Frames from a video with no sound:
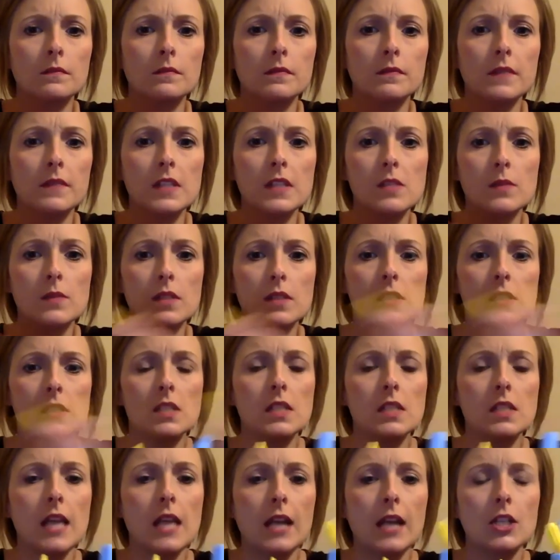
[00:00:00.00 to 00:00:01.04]
This one's
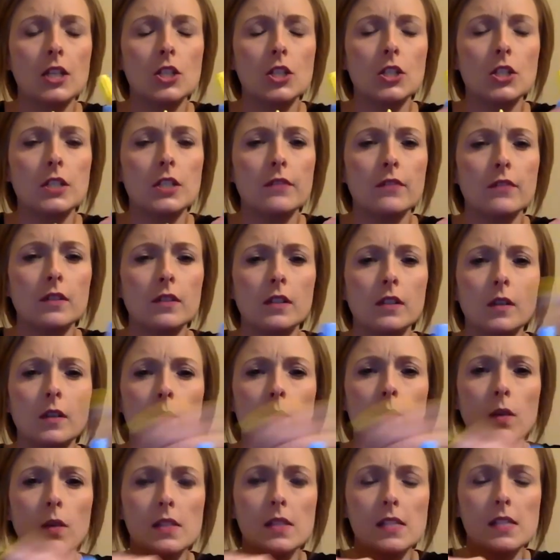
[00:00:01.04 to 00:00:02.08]
textured differently.
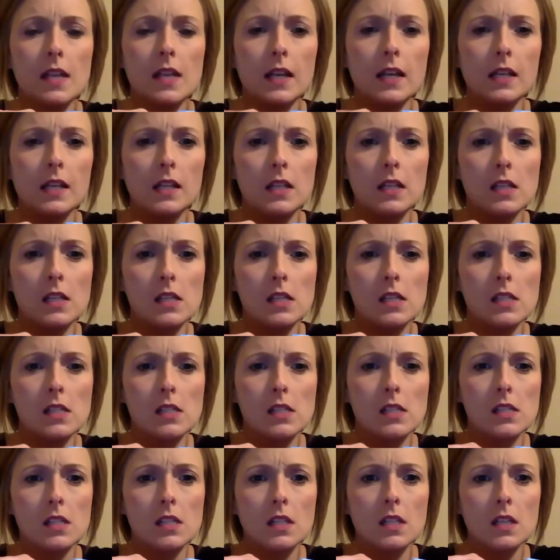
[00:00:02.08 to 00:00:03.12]
One side
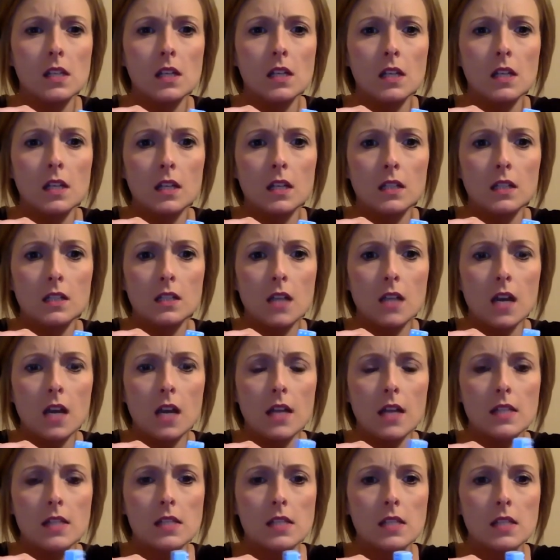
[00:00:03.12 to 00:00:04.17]
is
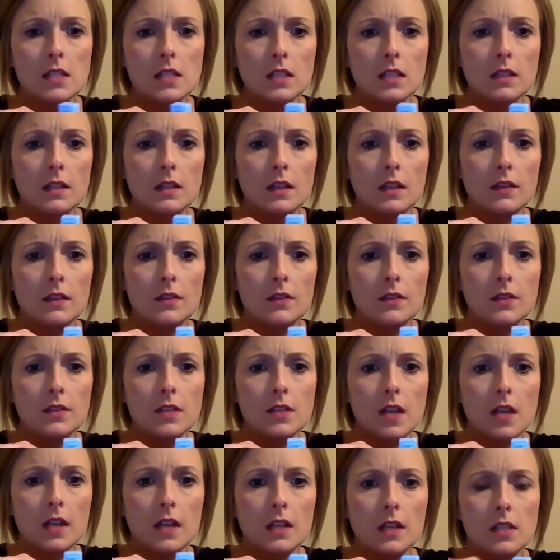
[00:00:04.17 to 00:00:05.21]
dots, the other
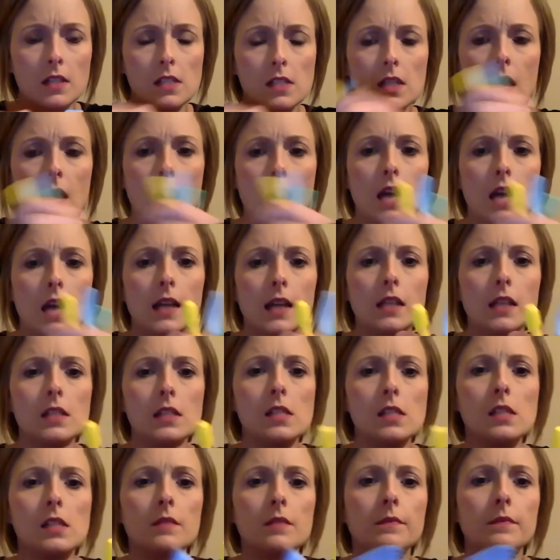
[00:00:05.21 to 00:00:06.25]
side is
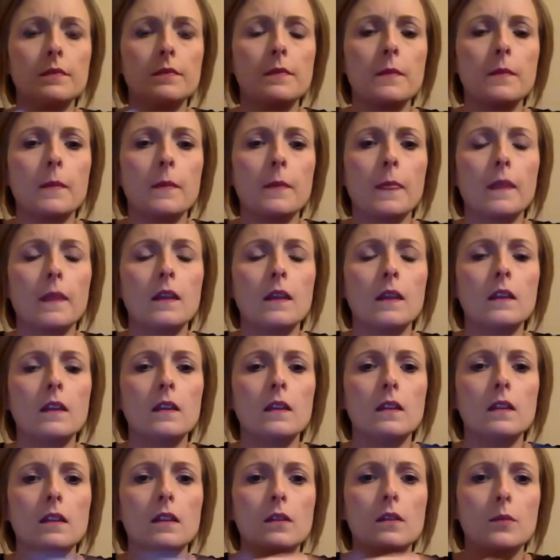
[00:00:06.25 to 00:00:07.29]
lines.
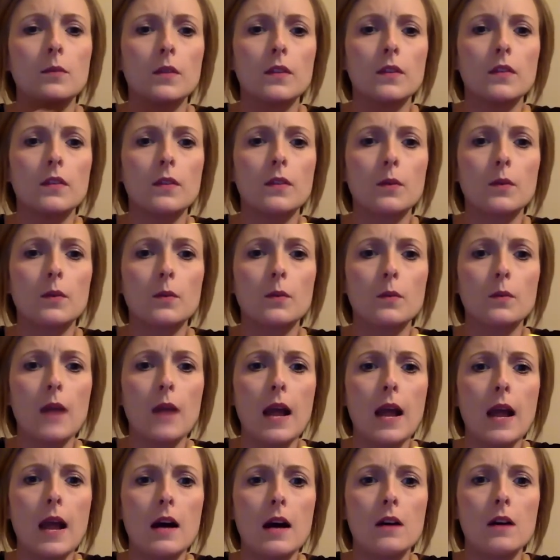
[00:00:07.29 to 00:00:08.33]
This one's the
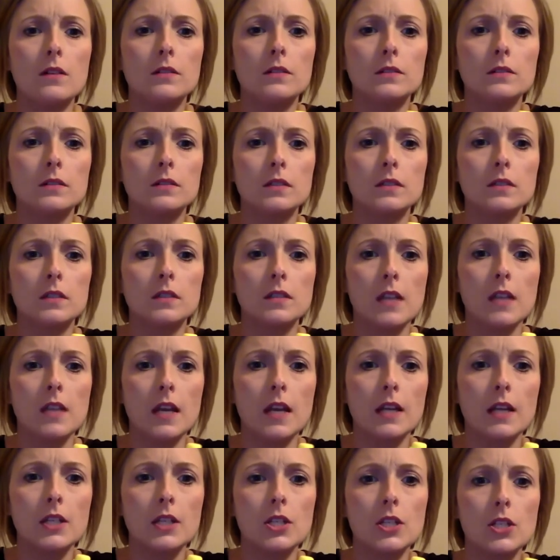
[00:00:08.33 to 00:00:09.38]
round
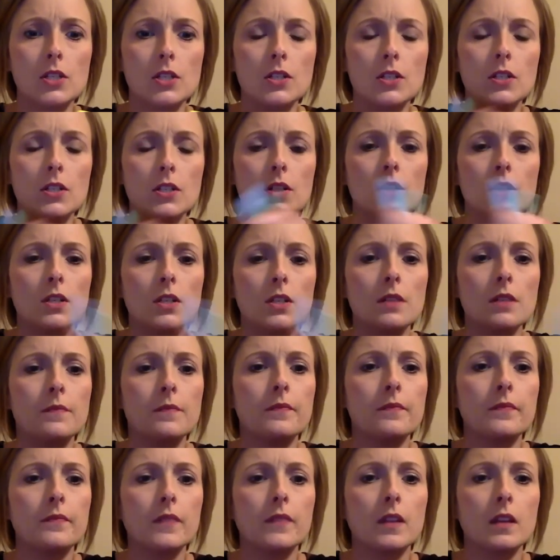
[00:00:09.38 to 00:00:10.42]
texture.
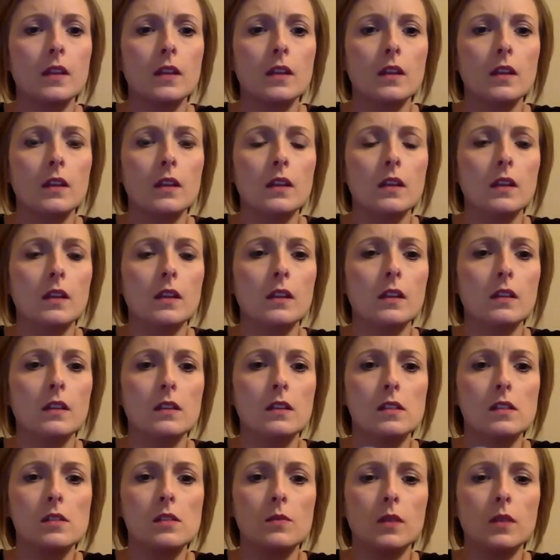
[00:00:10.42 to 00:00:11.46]
And
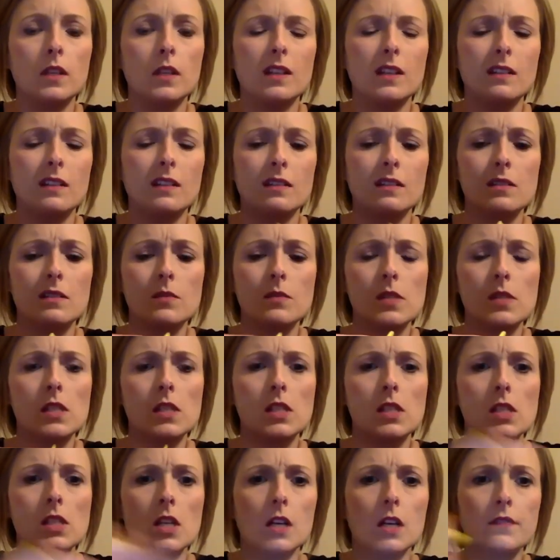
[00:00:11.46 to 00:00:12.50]
this one's the
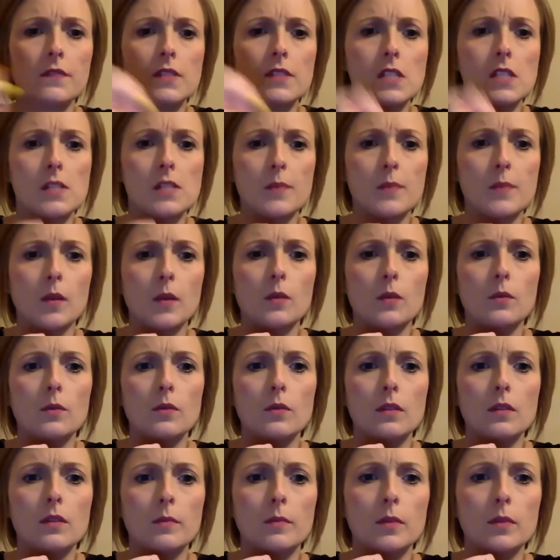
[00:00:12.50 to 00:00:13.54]
soft
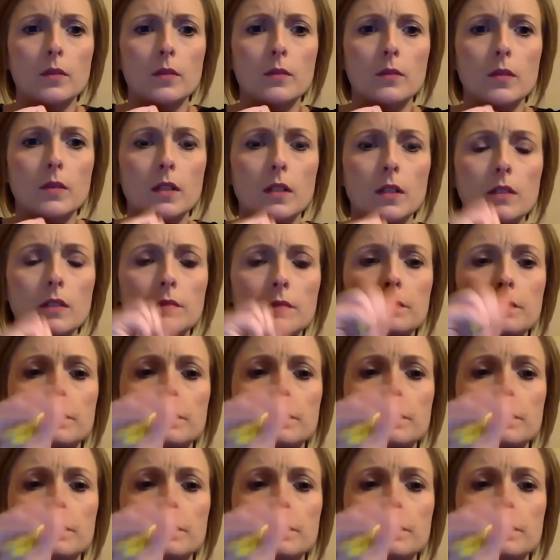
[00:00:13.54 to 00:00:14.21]
spoon, the blue one.